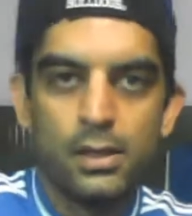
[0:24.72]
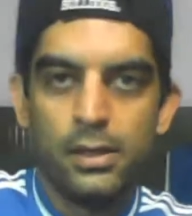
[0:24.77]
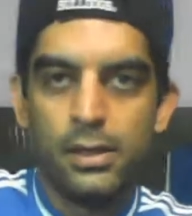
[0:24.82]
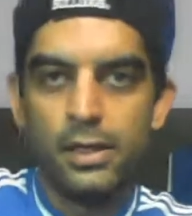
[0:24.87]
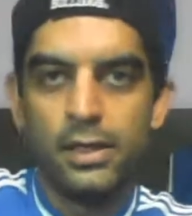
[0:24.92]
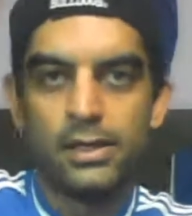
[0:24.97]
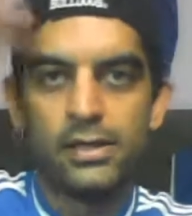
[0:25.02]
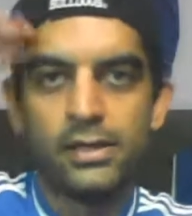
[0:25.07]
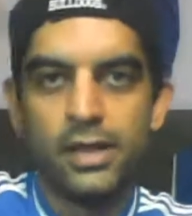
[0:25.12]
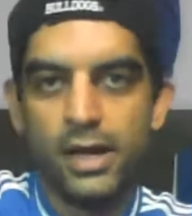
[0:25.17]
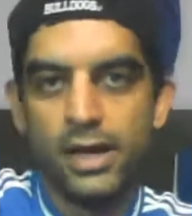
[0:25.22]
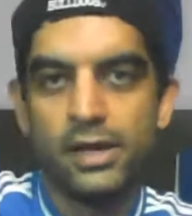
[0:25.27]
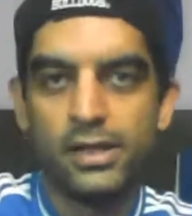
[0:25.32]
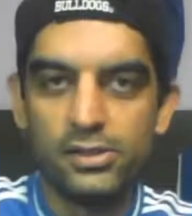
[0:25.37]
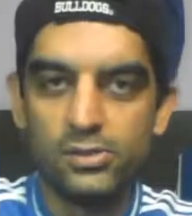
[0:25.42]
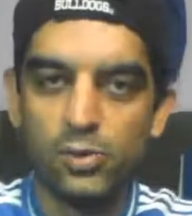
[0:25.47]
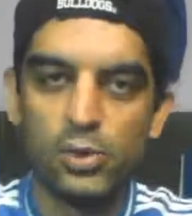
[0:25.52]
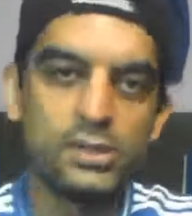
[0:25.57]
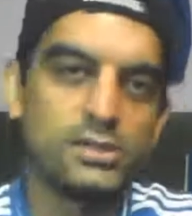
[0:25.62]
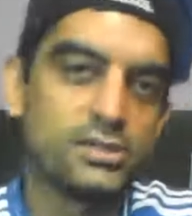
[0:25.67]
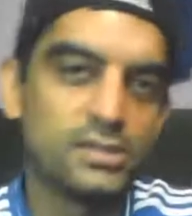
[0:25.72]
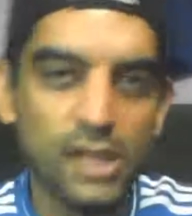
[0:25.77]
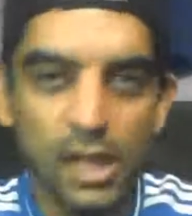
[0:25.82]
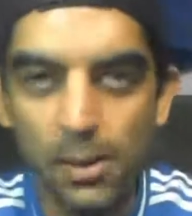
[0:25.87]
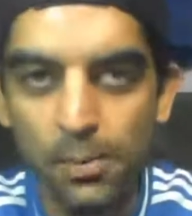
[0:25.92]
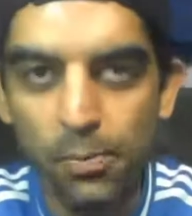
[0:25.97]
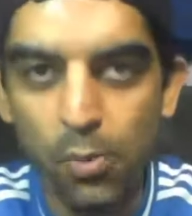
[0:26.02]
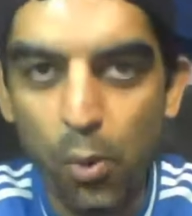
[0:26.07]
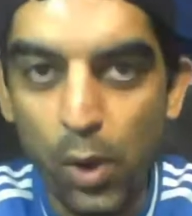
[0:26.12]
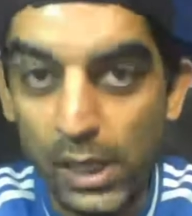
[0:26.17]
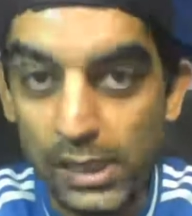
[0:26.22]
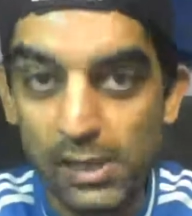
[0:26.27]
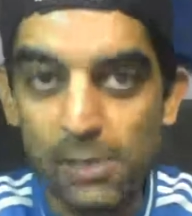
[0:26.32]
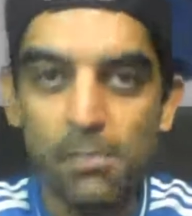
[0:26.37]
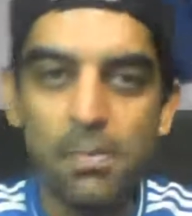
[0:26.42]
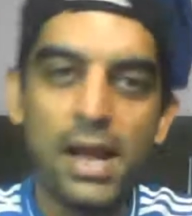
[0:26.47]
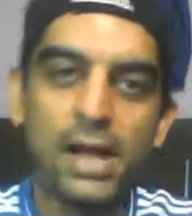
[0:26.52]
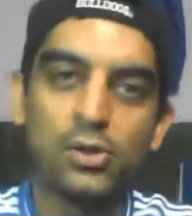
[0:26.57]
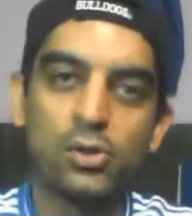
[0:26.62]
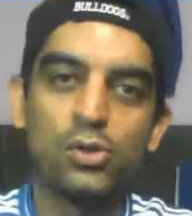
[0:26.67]
Hey guys, what's up? Welcome
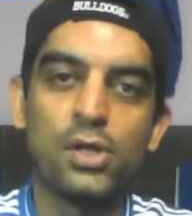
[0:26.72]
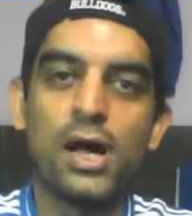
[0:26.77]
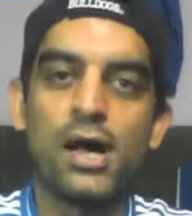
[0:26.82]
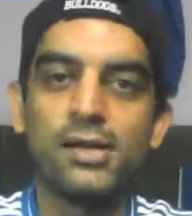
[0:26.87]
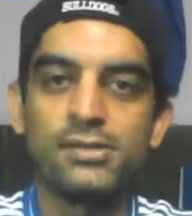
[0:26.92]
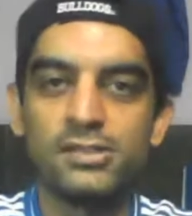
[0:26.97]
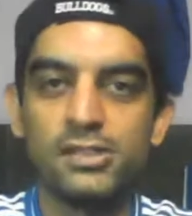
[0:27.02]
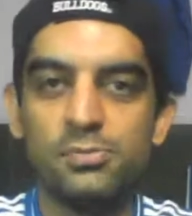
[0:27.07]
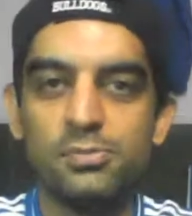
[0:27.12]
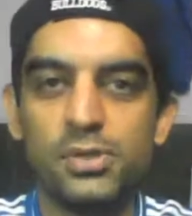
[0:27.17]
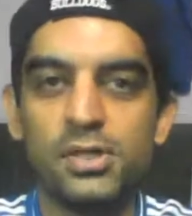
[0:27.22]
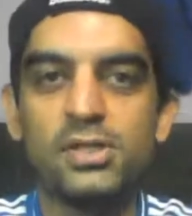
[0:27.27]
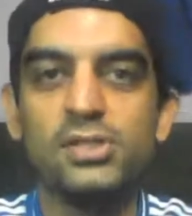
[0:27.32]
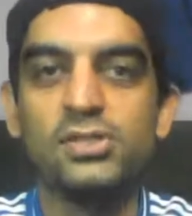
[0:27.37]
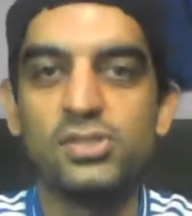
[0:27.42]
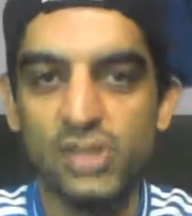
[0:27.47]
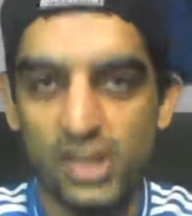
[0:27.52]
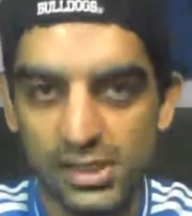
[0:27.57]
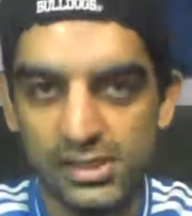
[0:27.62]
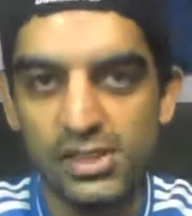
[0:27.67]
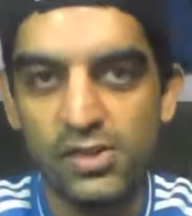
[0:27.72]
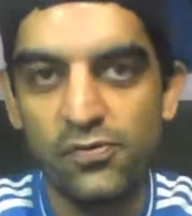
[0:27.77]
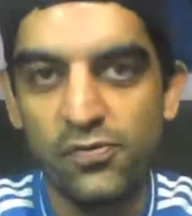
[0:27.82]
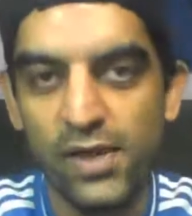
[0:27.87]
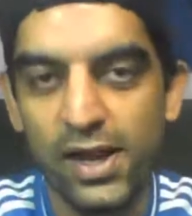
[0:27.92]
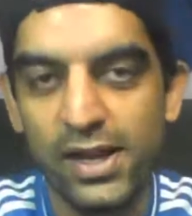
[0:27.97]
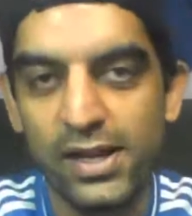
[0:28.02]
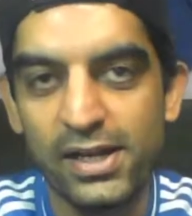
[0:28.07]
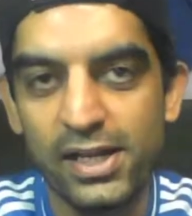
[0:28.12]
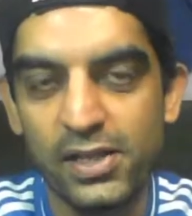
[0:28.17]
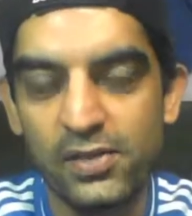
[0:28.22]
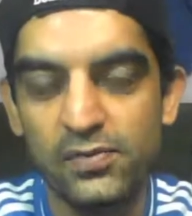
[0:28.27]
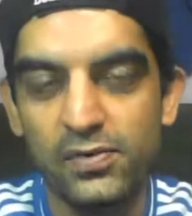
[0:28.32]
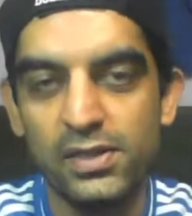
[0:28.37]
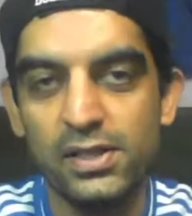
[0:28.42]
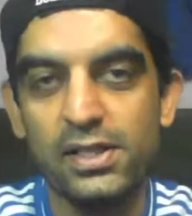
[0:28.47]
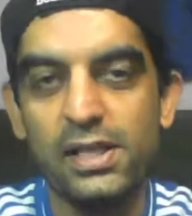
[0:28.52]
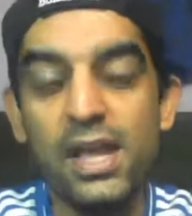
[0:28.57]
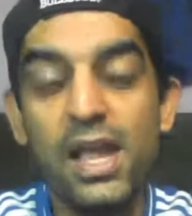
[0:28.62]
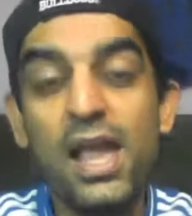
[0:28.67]
back to the RCBian Chelsea Fan
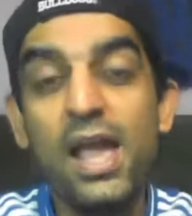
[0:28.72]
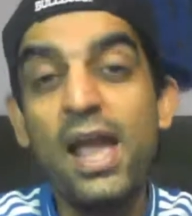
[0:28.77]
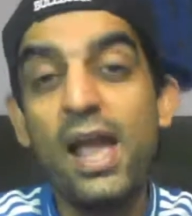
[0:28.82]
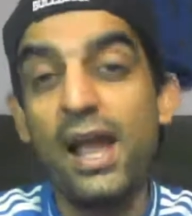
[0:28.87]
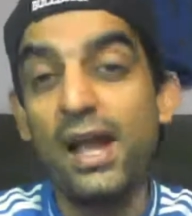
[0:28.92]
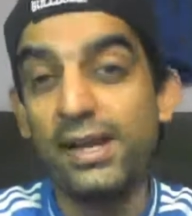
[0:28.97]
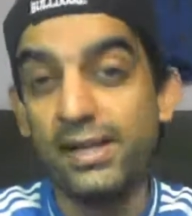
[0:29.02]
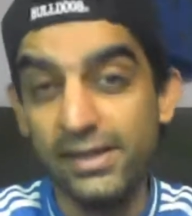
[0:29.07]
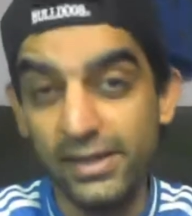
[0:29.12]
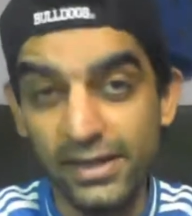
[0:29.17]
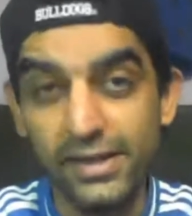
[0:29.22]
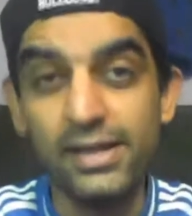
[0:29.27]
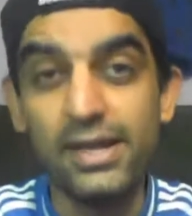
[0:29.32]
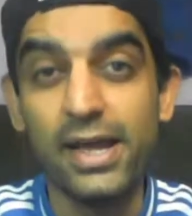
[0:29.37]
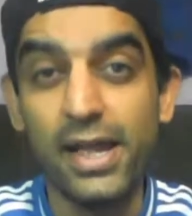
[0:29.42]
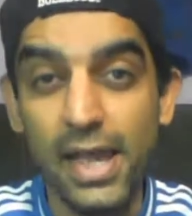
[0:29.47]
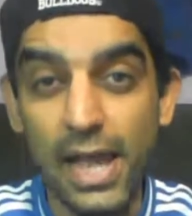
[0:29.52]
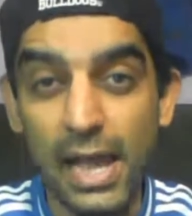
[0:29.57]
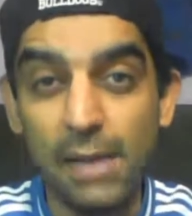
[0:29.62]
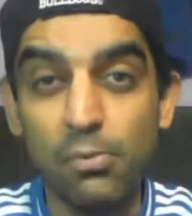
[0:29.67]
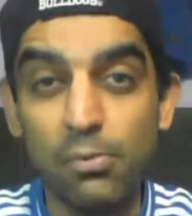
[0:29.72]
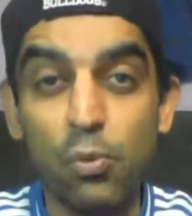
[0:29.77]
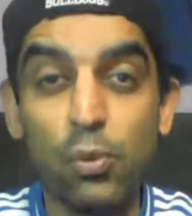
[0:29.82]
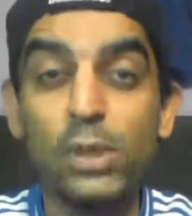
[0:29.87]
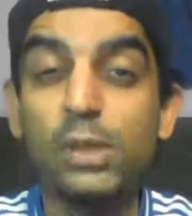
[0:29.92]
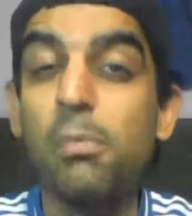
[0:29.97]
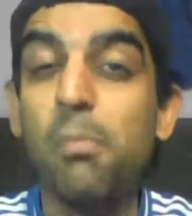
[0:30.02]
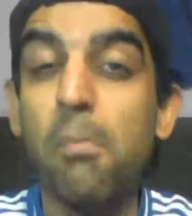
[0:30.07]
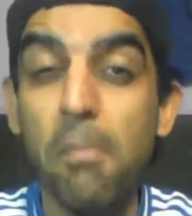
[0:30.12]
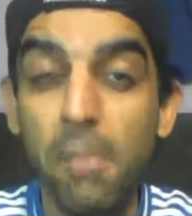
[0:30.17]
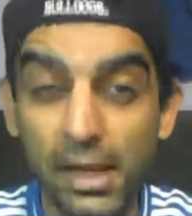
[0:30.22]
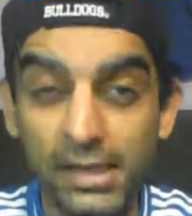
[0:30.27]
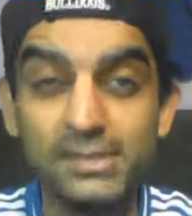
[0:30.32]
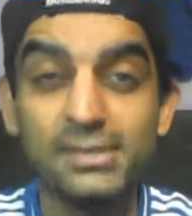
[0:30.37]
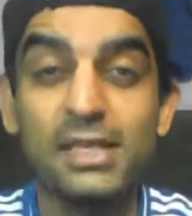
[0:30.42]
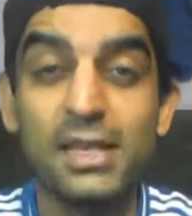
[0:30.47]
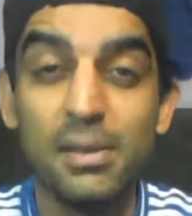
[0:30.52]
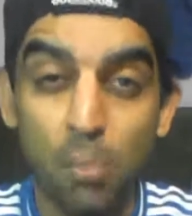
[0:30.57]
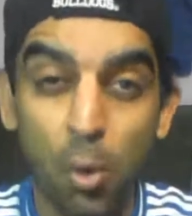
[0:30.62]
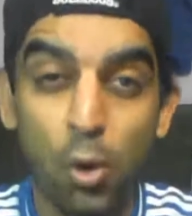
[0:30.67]
TV. And here I am with
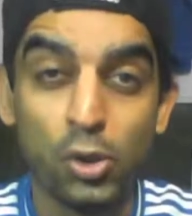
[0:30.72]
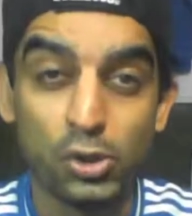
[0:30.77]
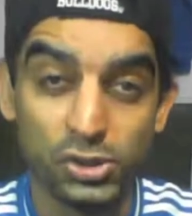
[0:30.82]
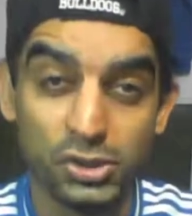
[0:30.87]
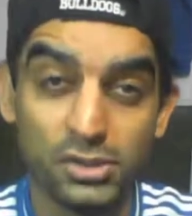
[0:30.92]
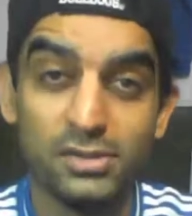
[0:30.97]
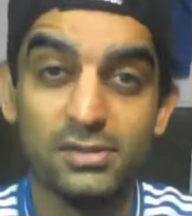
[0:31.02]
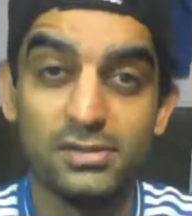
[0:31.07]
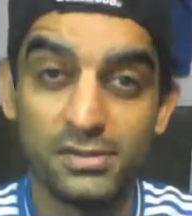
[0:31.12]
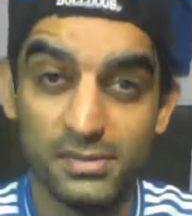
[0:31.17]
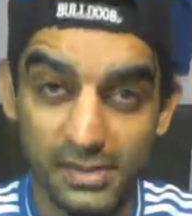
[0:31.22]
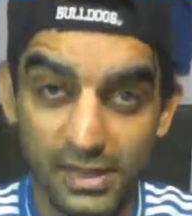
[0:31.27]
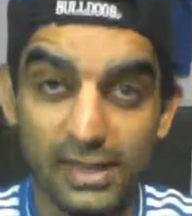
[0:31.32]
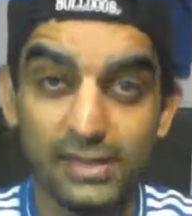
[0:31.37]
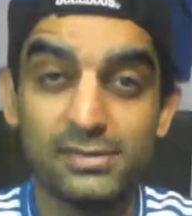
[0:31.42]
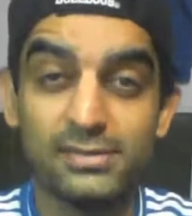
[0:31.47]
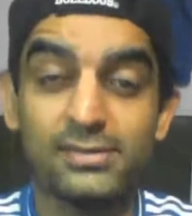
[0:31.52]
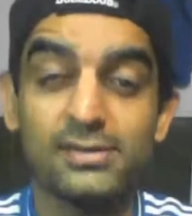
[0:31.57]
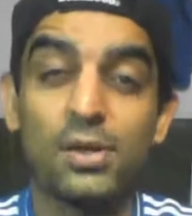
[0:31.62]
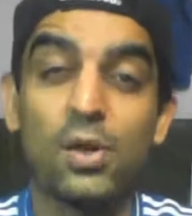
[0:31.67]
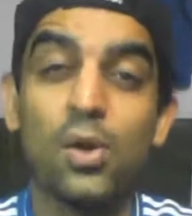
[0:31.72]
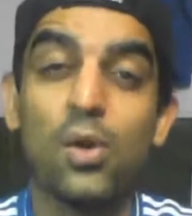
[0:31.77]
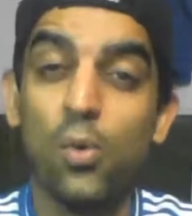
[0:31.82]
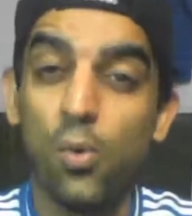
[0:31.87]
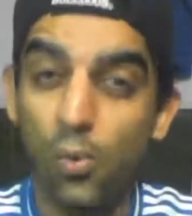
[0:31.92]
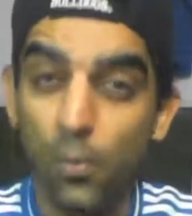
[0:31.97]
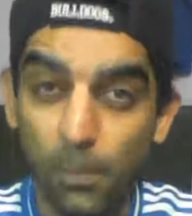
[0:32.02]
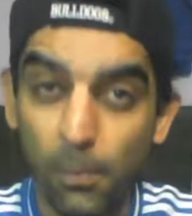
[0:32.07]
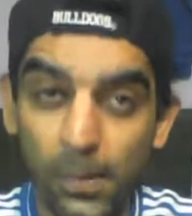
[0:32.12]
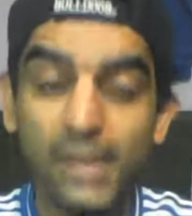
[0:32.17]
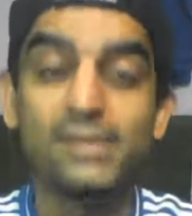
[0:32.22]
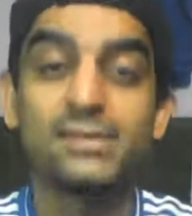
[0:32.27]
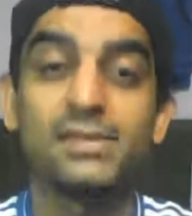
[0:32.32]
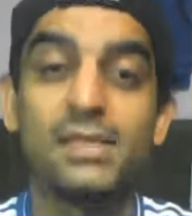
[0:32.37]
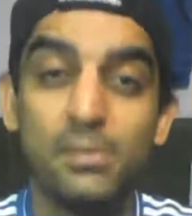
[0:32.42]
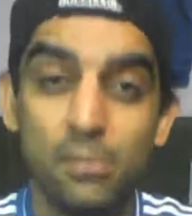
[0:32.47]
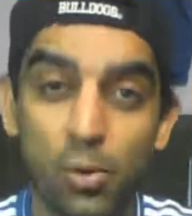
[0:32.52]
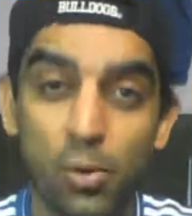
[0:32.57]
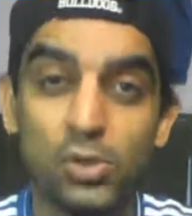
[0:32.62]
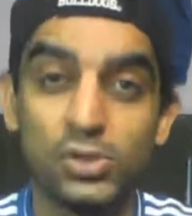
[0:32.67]
mixed emotions. Yes, mixed
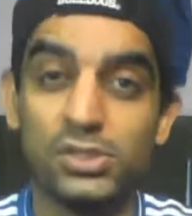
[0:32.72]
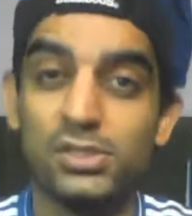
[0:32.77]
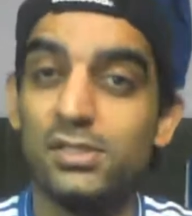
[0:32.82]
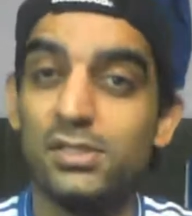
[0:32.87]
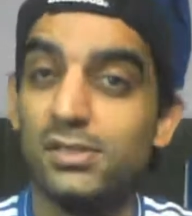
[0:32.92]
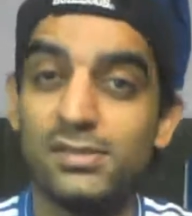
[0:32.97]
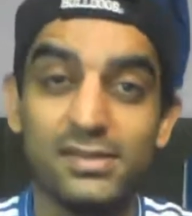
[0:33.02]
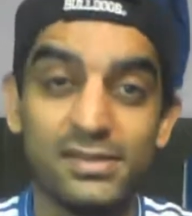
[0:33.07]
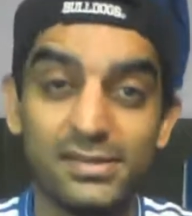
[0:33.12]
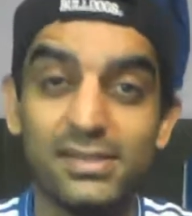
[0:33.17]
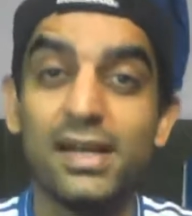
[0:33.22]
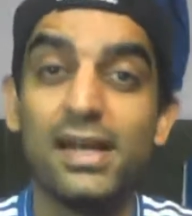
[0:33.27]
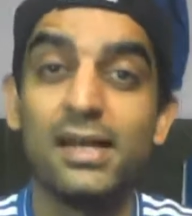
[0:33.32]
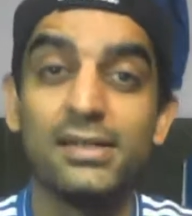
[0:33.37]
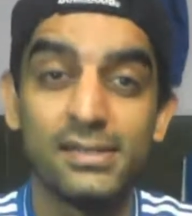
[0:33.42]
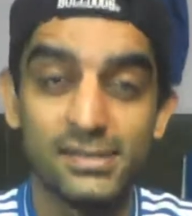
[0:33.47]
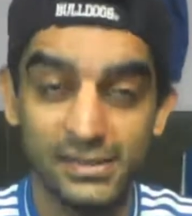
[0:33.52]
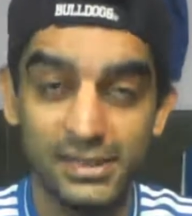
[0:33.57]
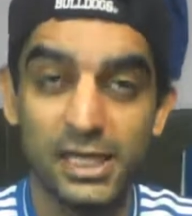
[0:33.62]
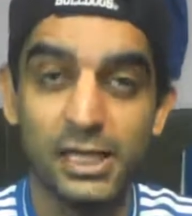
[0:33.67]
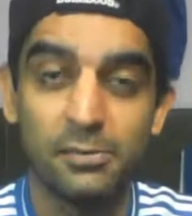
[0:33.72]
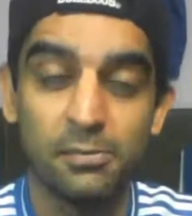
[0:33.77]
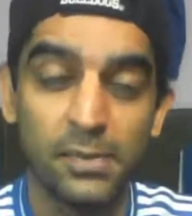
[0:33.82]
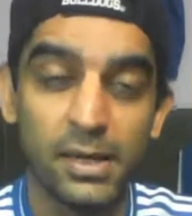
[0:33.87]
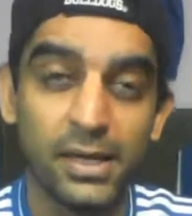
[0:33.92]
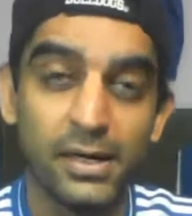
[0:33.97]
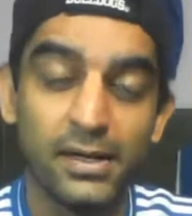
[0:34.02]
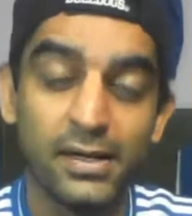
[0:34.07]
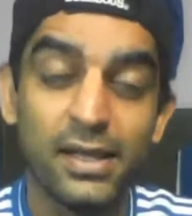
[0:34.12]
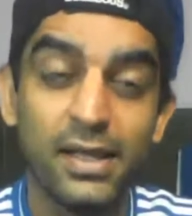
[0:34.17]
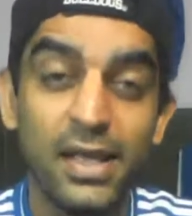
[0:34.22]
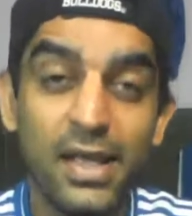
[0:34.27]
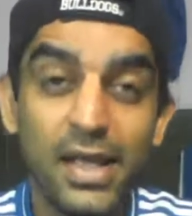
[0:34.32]
emotions is an understatement.